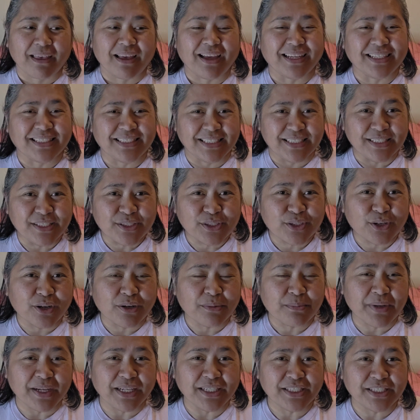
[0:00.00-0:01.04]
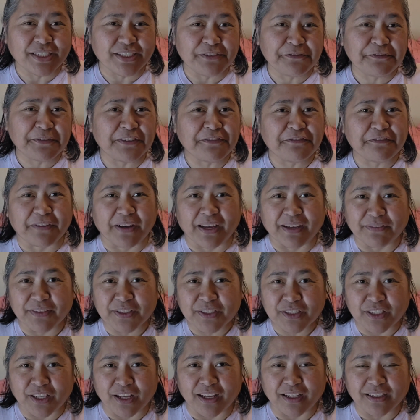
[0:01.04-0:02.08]
I did start my shift at 5
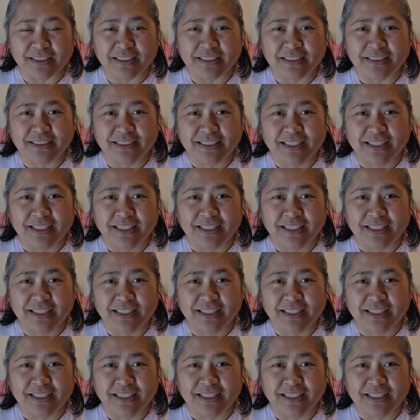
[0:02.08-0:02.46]
o'clock,